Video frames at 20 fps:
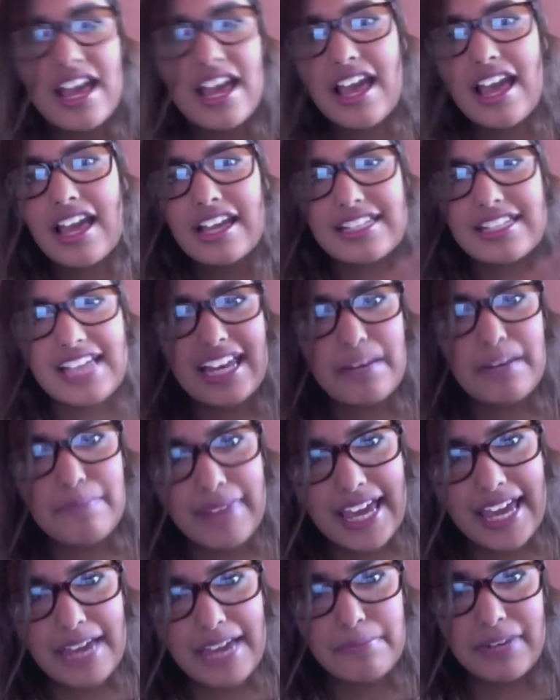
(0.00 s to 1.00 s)
Because I had a
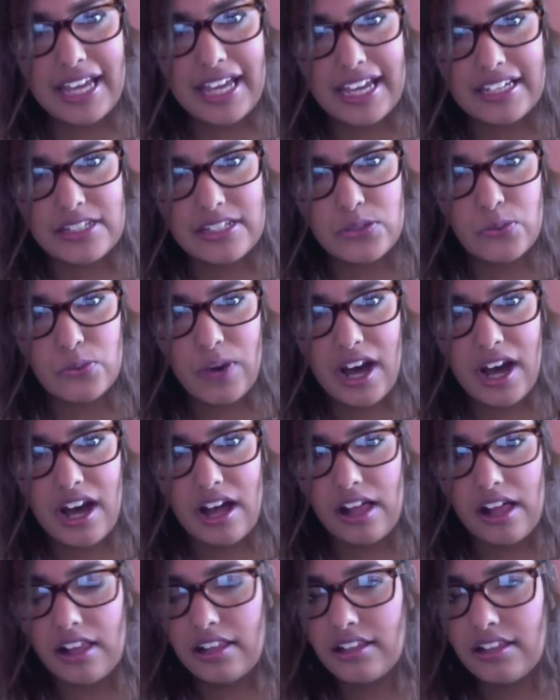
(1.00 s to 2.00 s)
Beyblade as
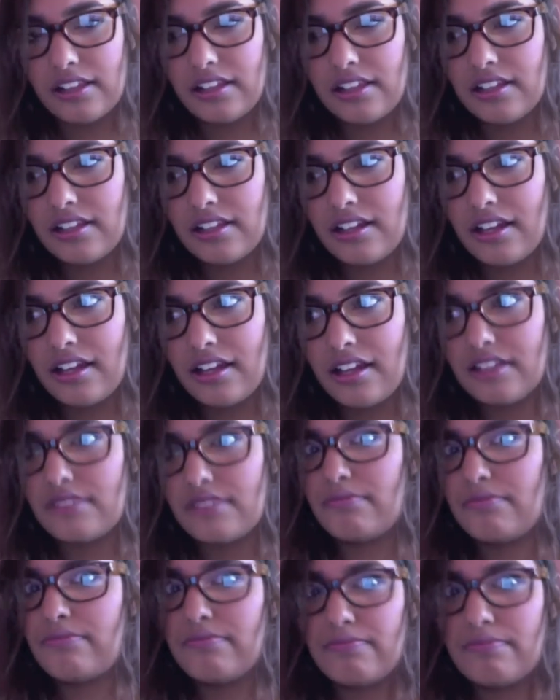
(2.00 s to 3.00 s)
well.
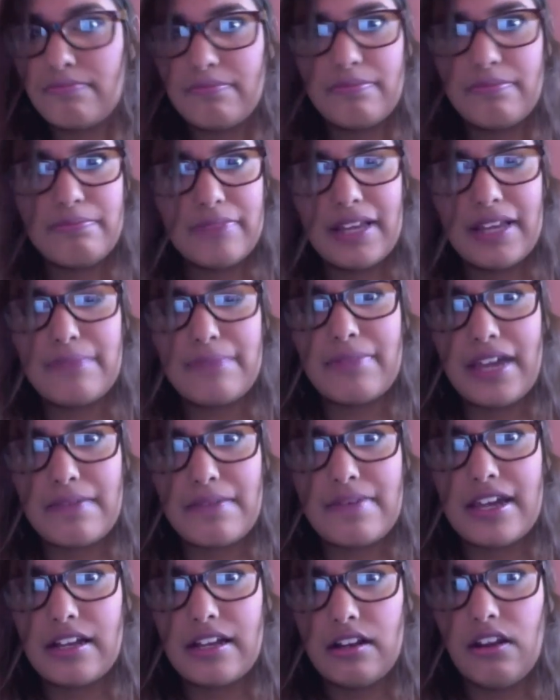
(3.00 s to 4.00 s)
And I played
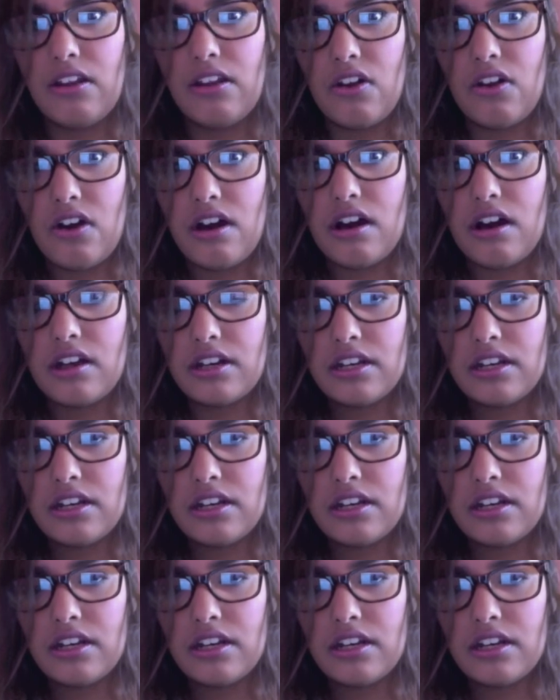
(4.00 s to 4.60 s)
Beyblade a lot.